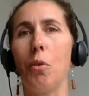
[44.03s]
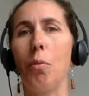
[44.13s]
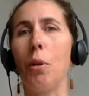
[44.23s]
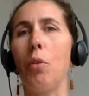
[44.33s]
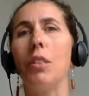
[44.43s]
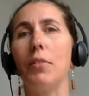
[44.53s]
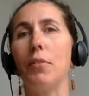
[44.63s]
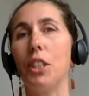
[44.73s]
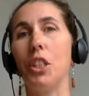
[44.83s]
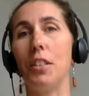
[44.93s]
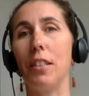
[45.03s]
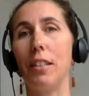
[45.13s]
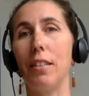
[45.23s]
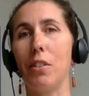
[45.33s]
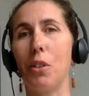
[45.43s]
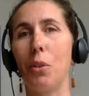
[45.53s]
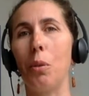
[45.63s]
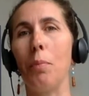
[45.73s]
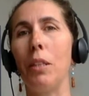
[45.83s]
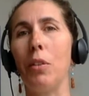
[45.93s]
hormonal deficiencies. So
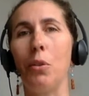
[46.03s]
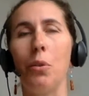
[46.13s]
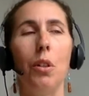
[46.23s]
women who